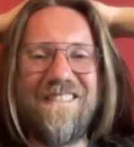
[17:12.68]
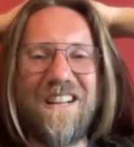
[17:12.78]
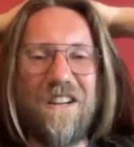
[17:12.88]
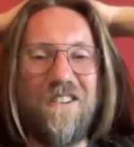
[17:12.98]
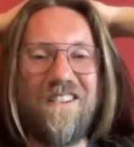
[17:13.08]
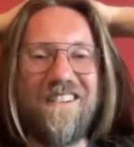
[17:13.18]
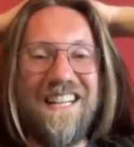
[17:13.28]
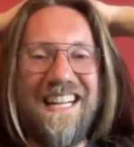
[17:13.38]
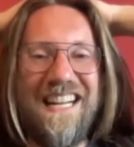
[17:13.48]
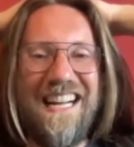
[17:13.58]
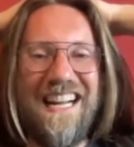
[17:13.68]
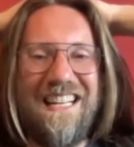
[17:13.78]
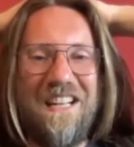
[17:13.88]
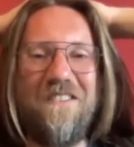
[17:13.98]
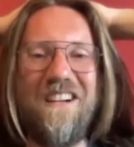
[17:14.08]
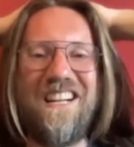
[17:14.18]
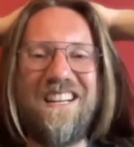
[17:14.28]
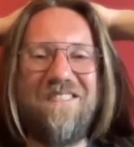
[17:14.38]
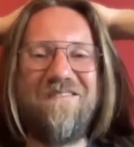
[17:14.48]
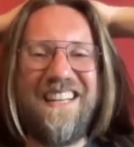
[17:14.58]
Cool. Thank you. You're
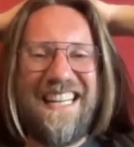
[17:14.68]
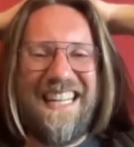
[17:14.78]
welcome.